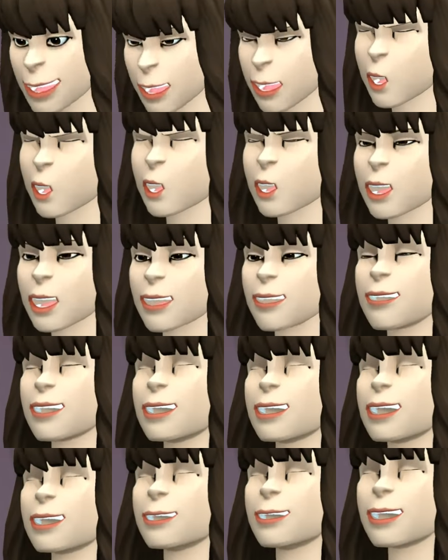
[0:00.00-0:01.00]
day with a
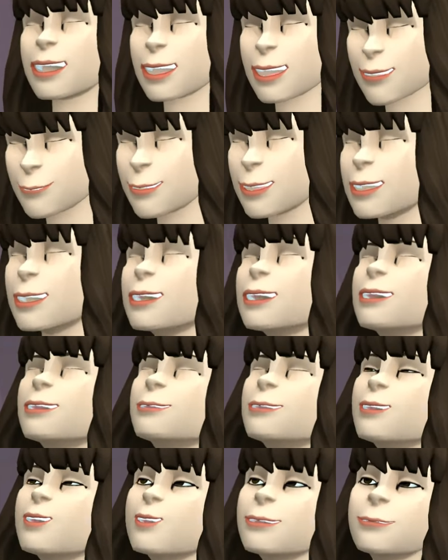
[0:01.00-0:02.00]
fresh scent of my
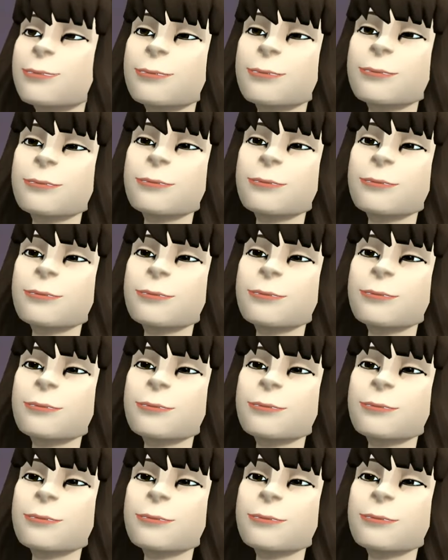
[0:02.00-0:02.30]
asshole.